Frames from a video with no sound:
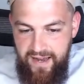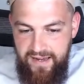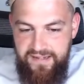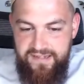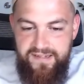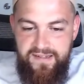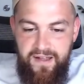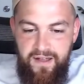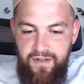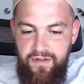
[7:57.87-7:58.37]

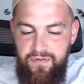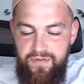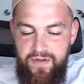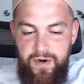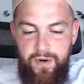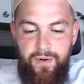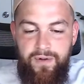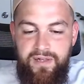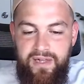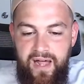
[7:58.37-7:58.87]

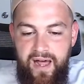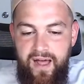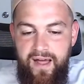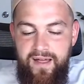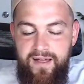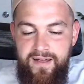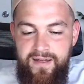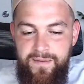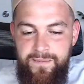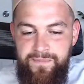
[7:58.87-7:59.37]
astaghfirullah,
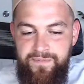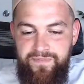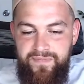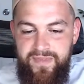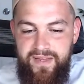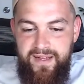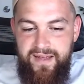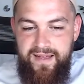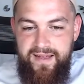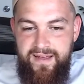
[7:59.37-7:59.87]

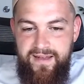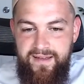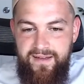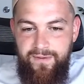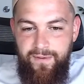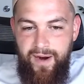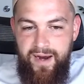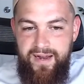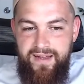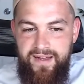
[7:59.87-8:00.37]

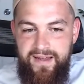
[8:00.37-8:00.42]
right?